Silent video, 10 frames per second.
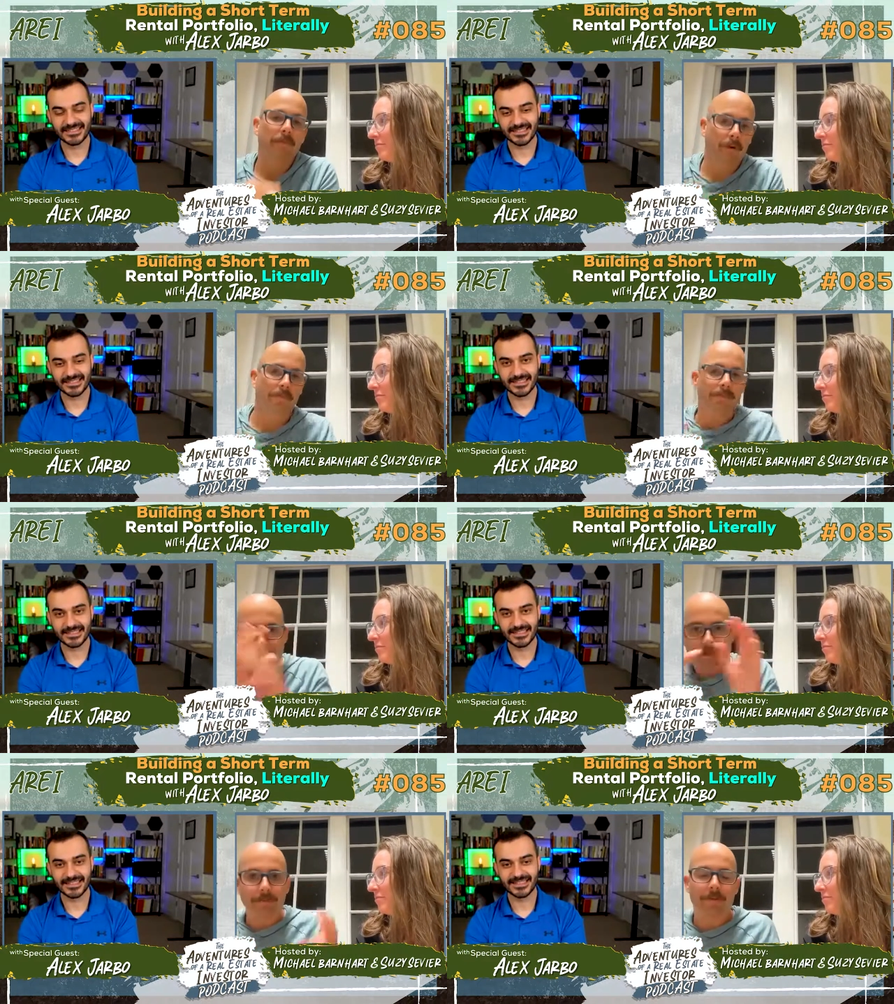Speaker 1: well first
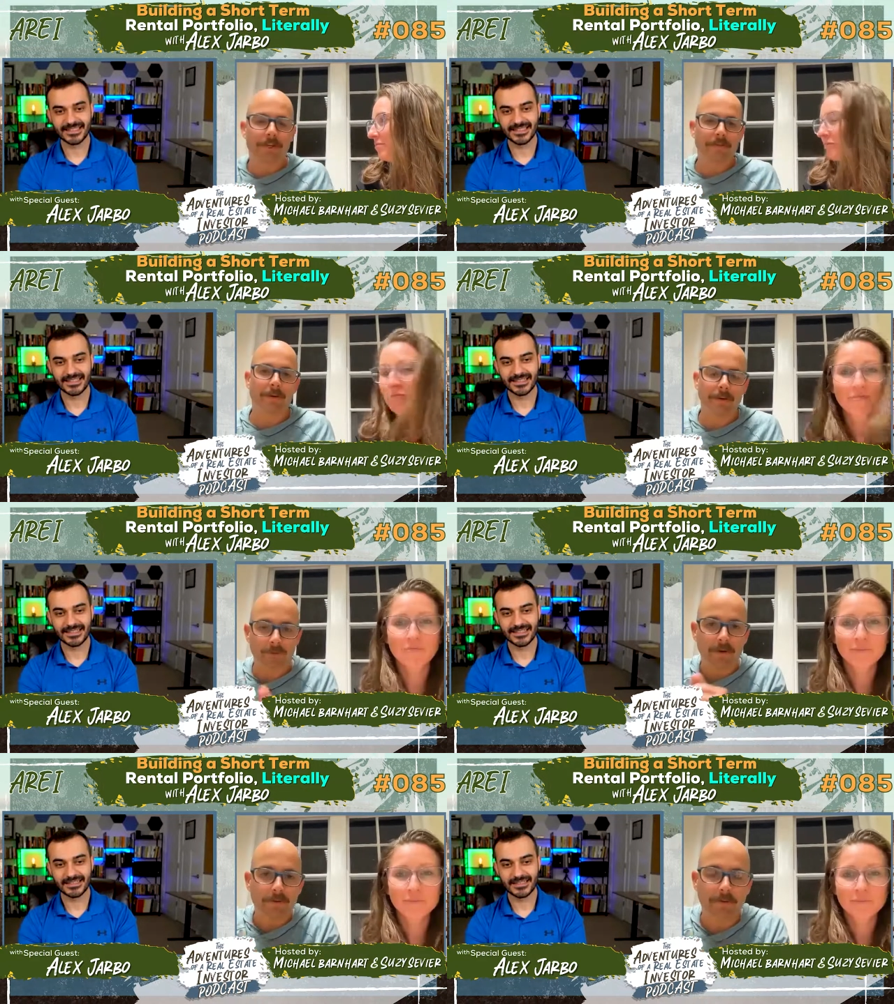couple things about your
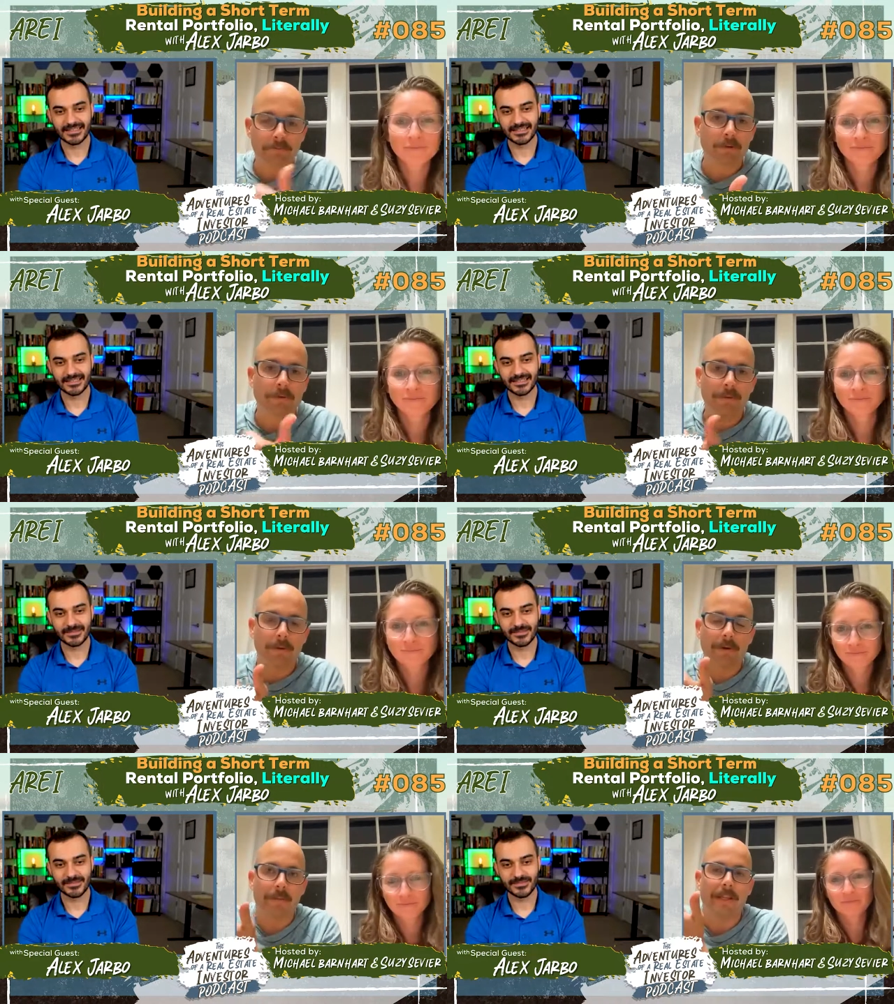story but most
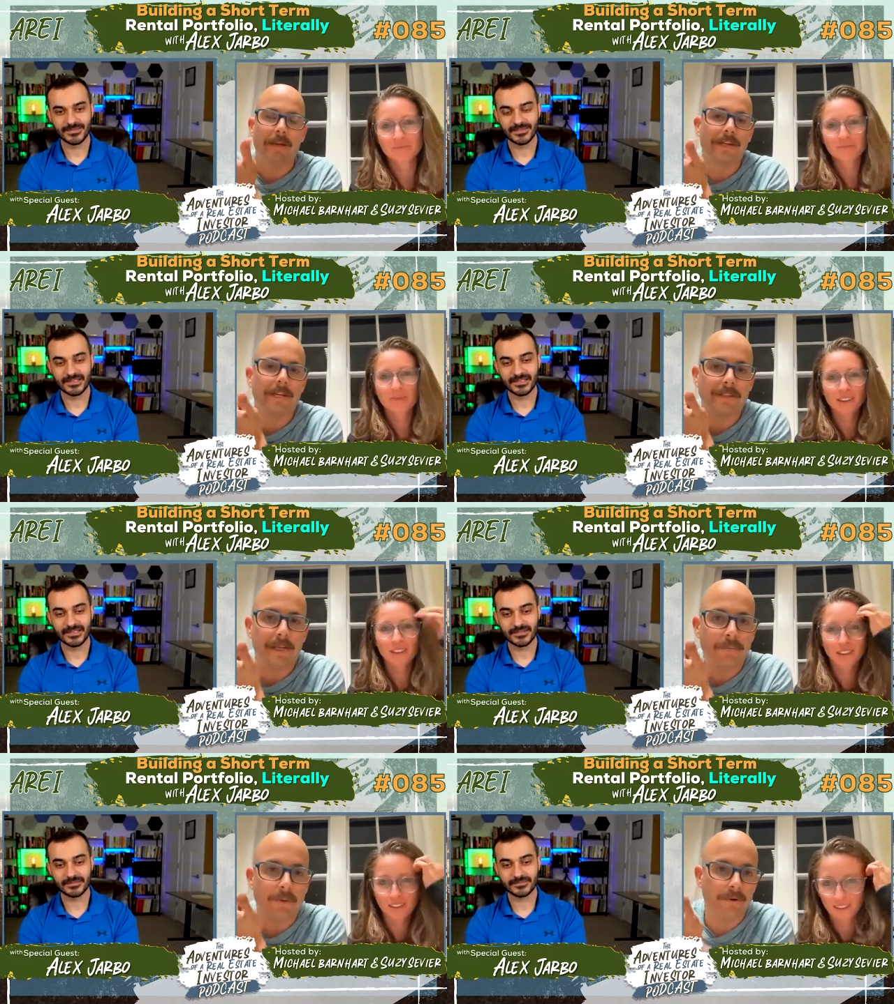people when they get to
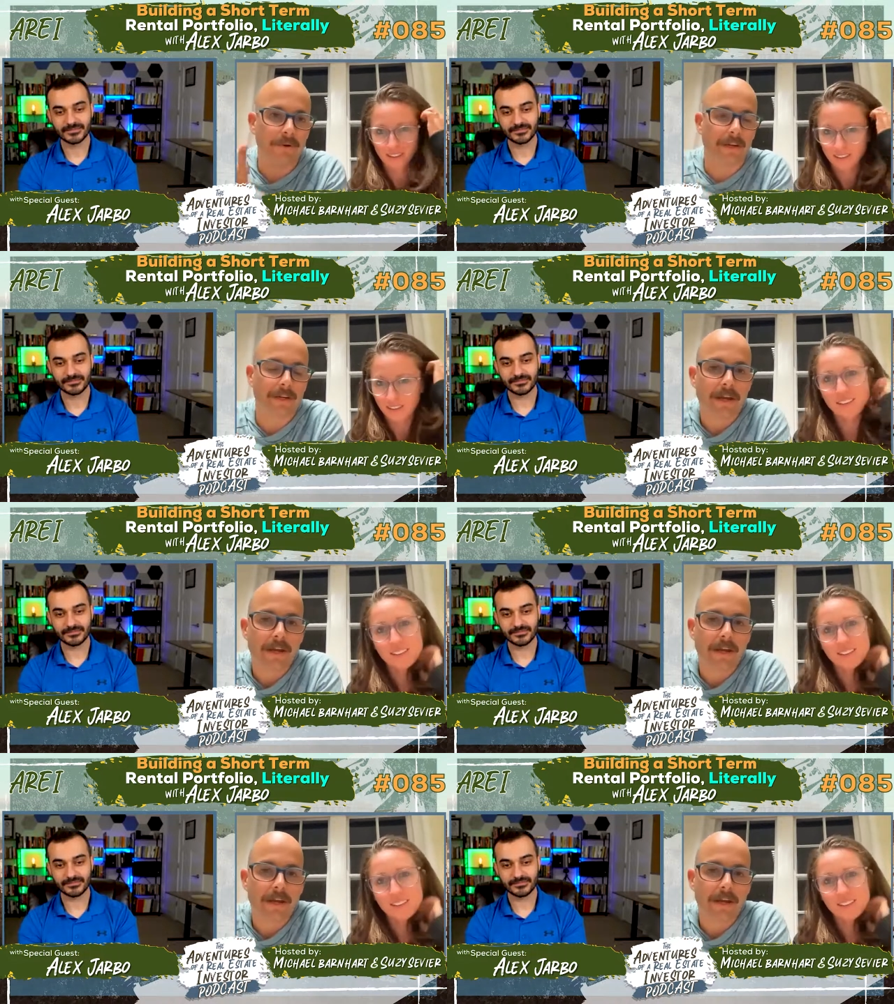that point they're like